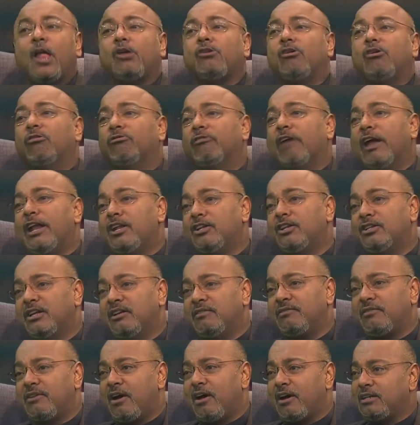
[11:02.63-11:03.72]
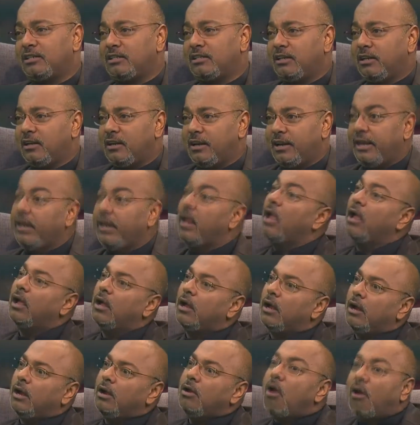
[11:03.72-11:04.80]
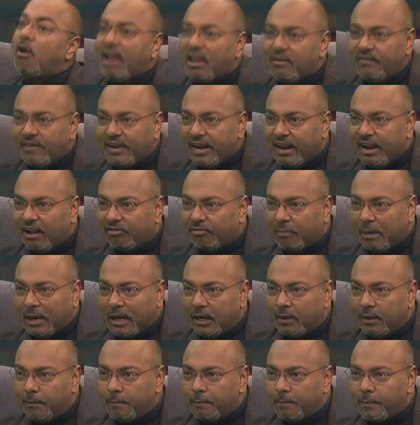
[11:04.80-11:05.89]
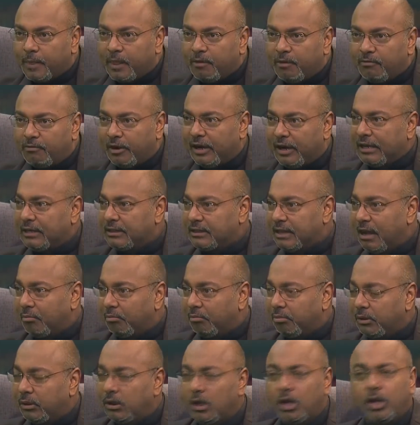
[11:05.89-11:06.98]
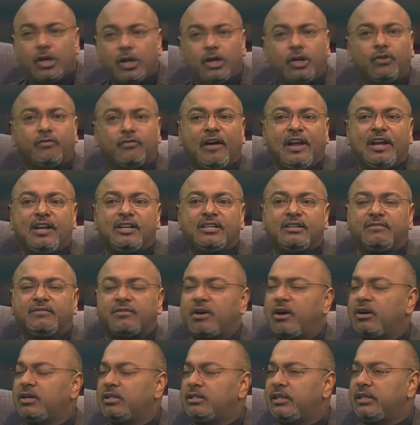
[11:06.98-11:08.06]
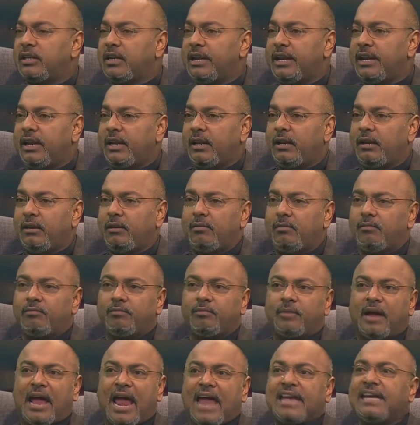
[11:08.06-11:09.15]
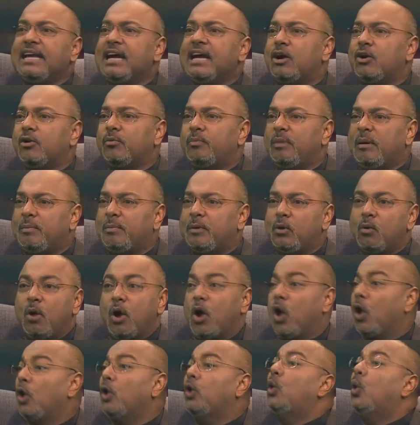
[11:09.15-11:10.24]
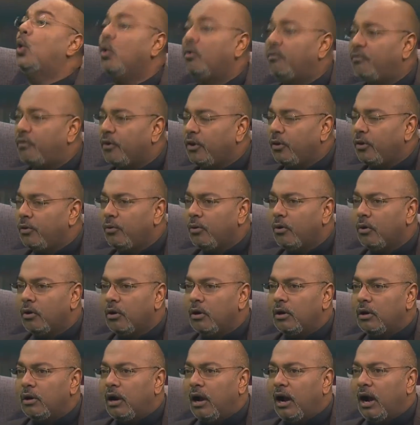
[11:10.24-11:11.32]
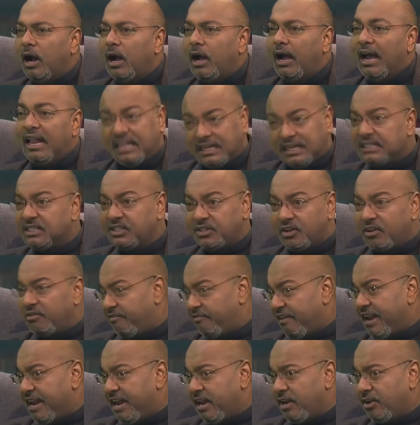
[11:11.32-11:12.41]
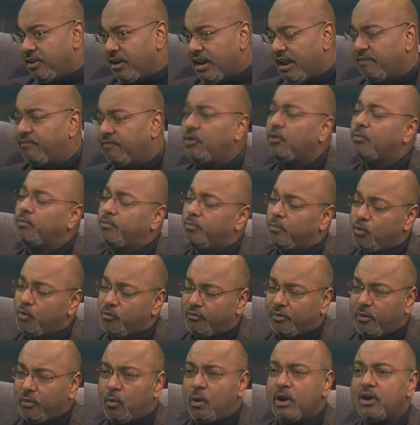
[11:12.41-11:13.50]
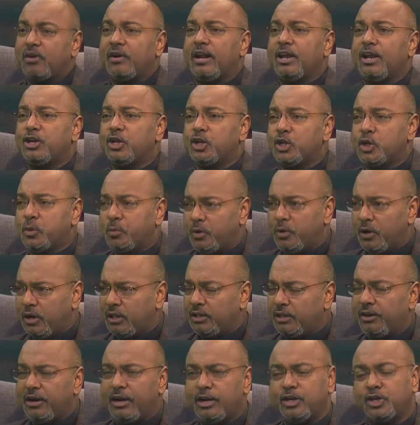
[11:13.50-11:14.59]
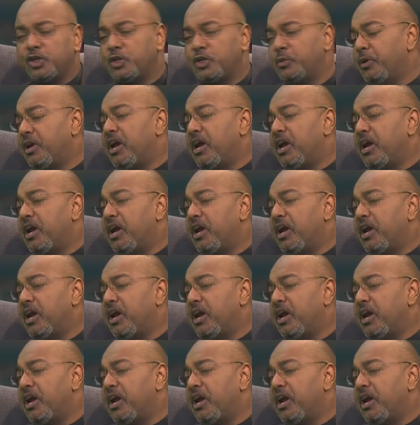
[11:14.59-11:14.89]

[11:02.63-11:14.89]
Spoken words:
You find yourself constantly not having enough money. For example, you find yourself constantly hanging out with people who are not good for you. And this is all failure in your life. You move from one relationship to another relationship.